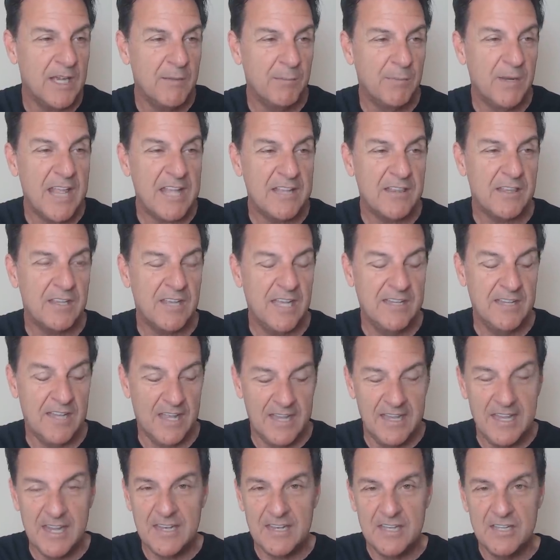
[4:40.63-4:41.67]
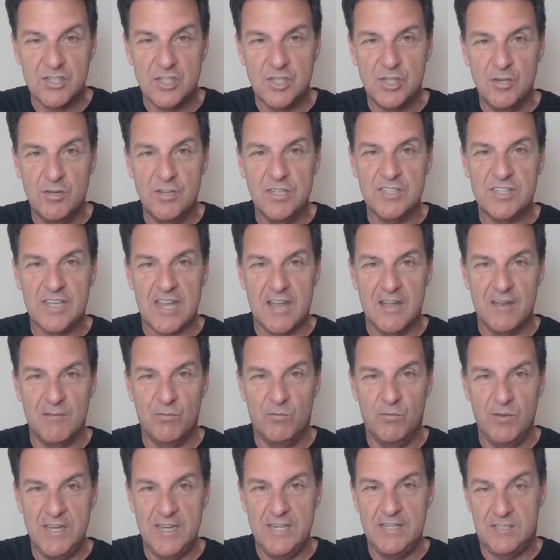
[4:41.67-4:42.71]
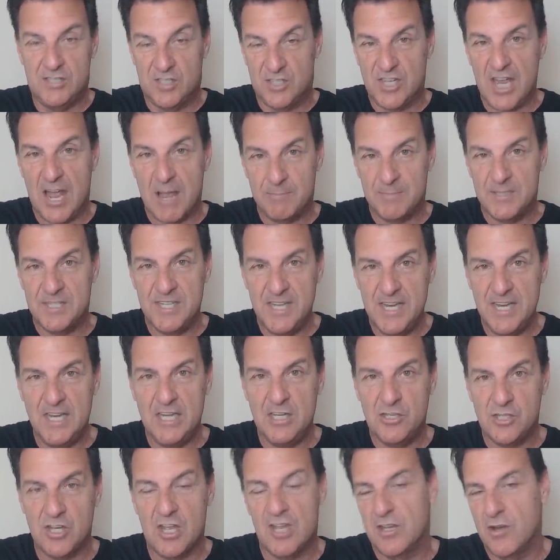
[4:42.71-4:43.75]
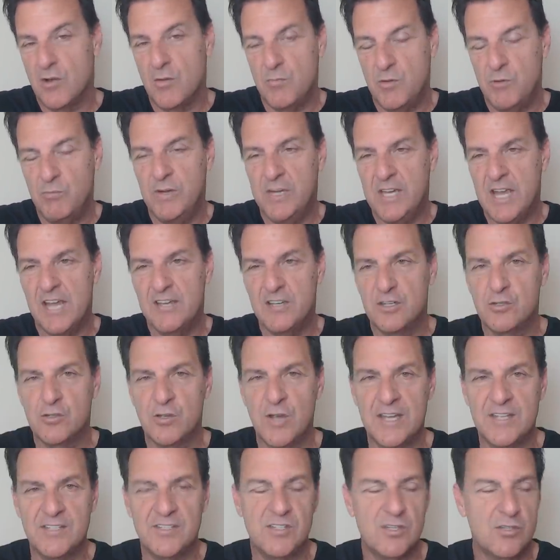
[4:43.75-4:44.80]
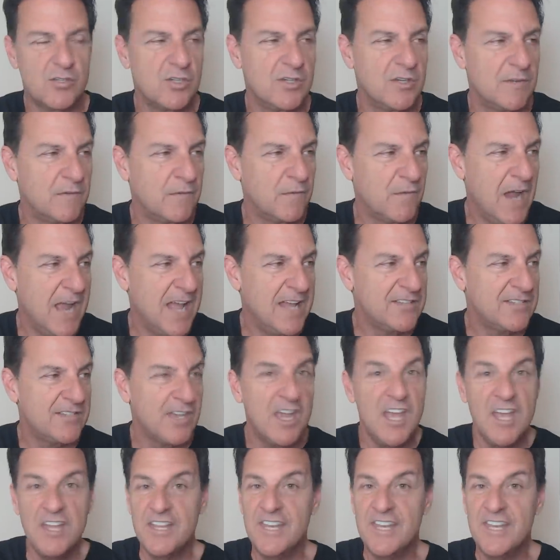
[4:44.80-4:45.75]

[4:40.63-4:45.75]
But I and, and then as soon as we stopped seeing each other I and mean, we, we kind of transitioned to friends,